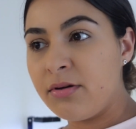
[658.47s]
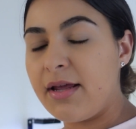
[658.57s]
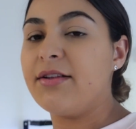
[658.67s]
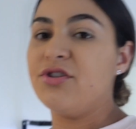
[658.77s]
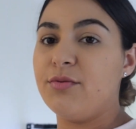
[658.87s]

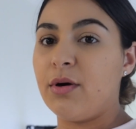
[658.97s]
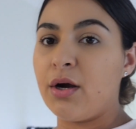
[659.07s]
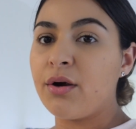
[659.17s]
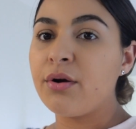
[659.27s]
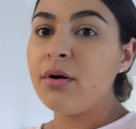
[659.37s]
Yeah,
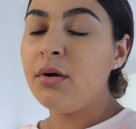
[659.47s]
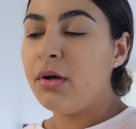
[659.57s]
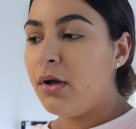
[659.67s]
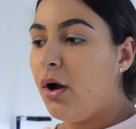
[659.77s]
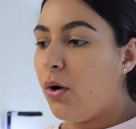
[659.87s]
tomorrow
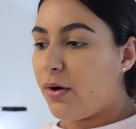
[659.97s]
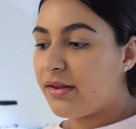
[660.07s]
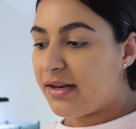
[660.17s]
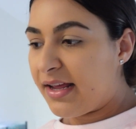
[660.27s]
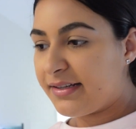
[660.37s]
or
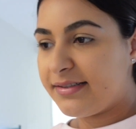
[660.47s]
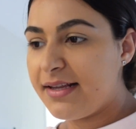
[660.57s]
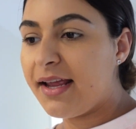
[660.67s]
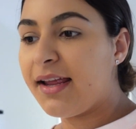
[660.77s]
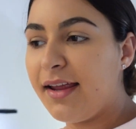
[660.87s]
the next
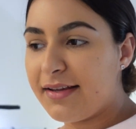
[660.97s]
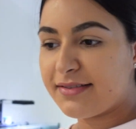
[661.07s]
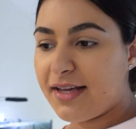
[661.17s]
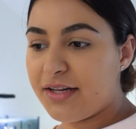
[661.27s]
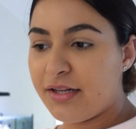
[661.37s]
day. He's
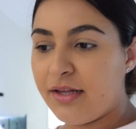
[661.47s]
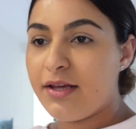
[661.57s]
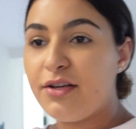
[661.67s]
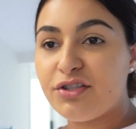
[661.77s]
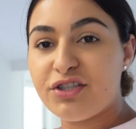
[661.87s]
getting
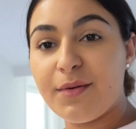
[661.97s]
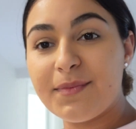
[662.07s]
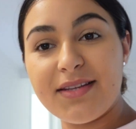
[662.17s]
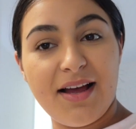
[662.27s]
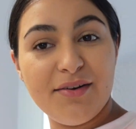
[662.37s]

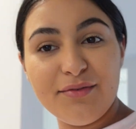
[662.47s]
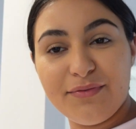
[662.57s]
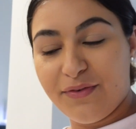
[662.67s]
shipped out